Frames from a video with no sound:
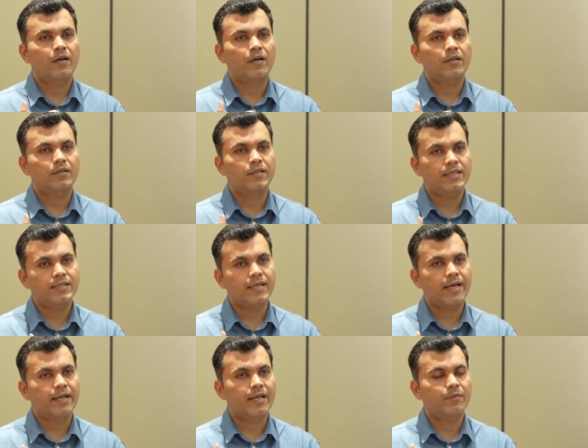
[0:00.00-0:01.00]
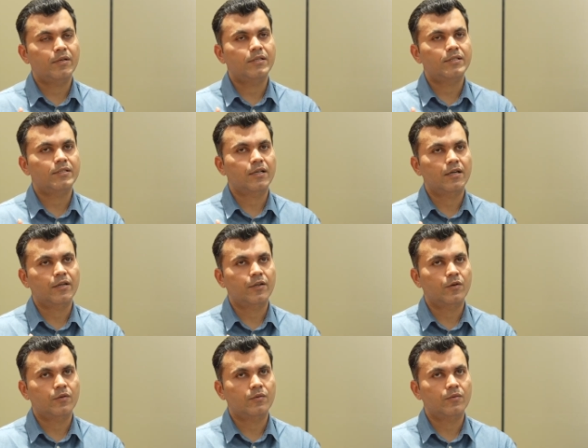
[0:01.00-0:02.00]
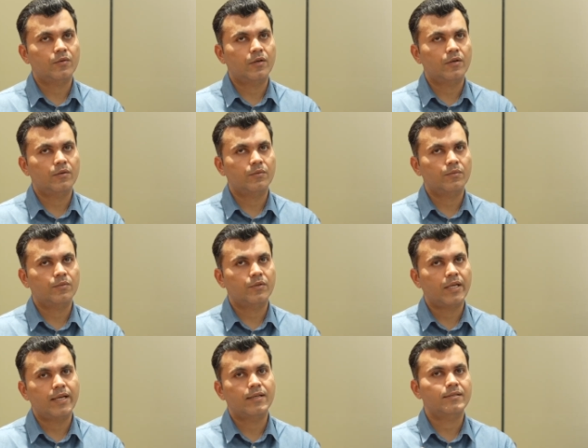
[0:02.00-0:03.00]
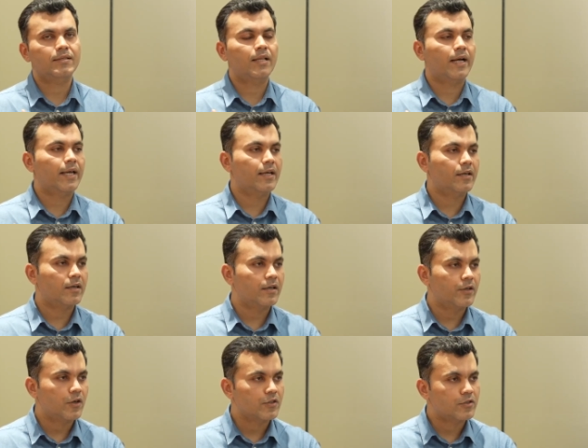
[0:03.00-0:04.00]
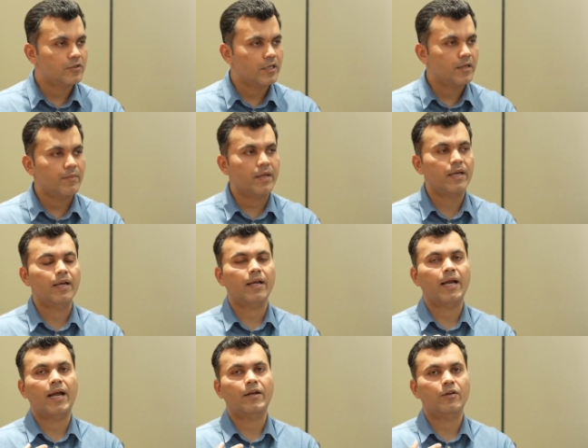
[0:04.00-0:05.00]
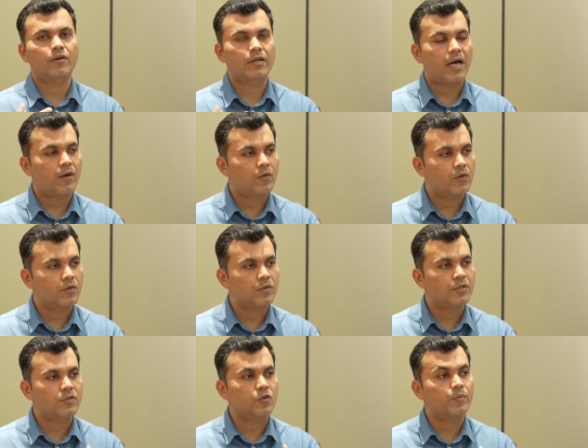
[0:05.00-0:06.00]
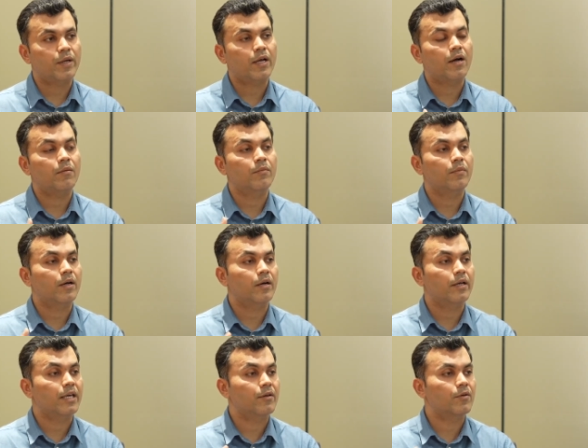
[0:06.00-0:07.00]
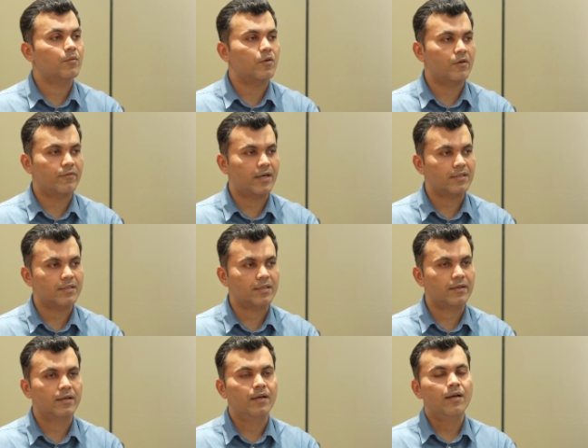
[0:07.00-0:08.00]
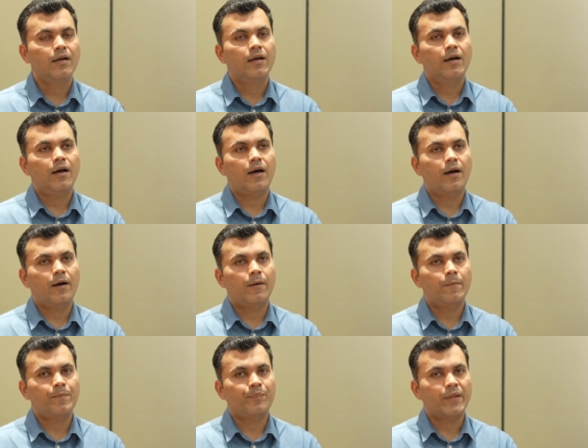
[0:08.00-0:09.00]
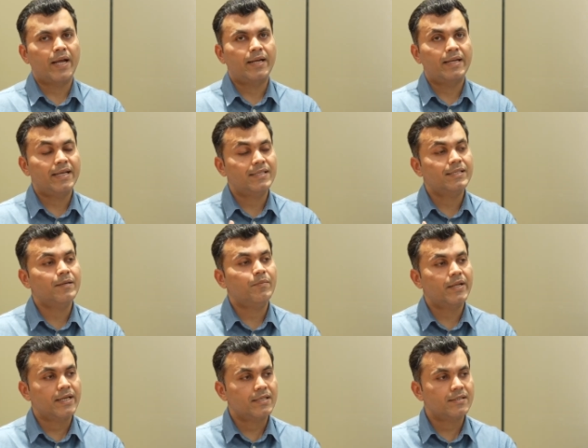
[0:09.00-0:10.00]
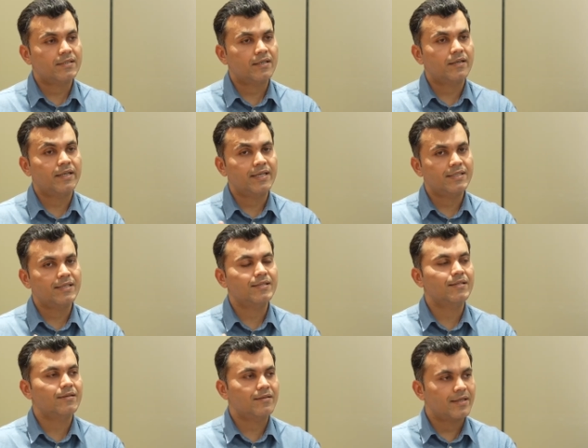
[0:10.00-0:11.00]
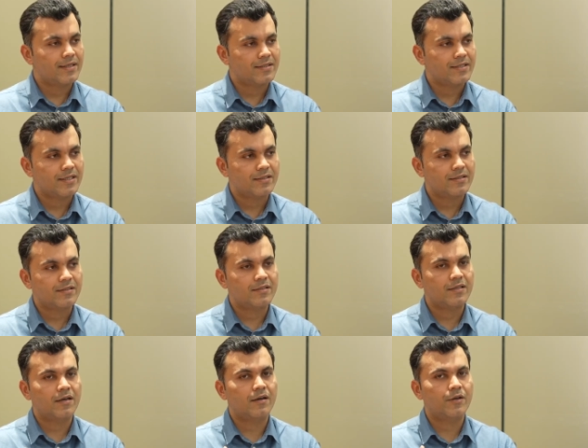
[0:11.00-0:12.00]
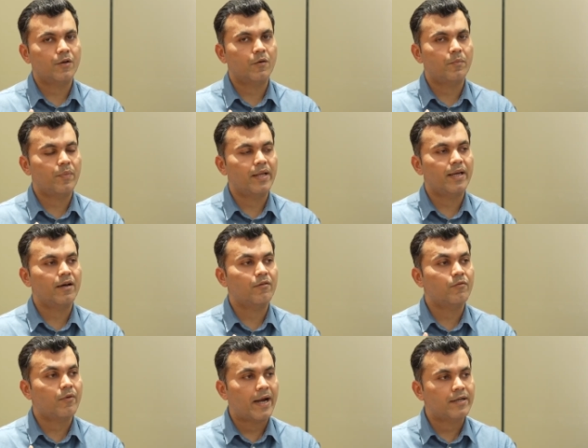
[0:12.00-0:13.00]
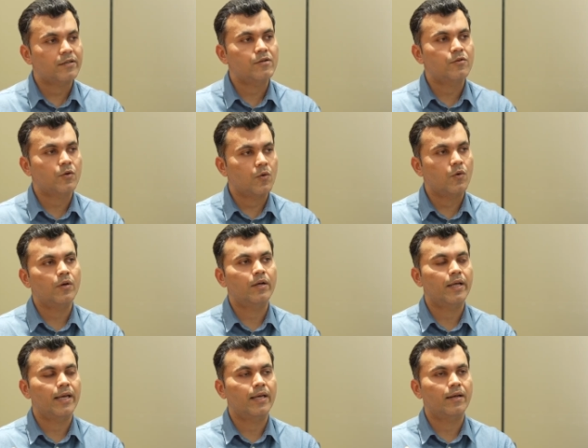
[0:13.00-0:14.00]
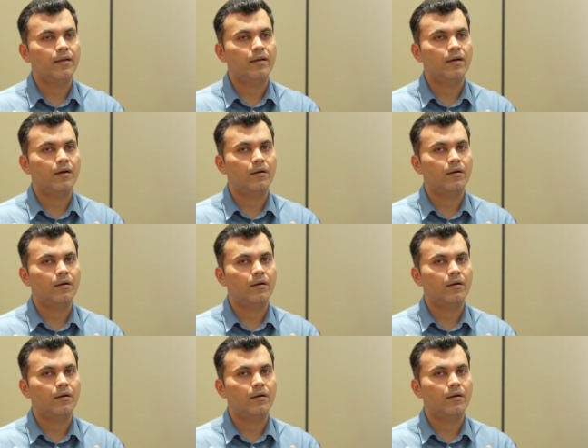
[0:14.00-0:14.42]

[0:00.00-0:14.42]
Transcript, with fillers: uh, this enables uh, you know uh, things like your streaming and your downloads to become even more faster um, and NIXI plays uh, NIXI's internet exchanges you know play a vital role in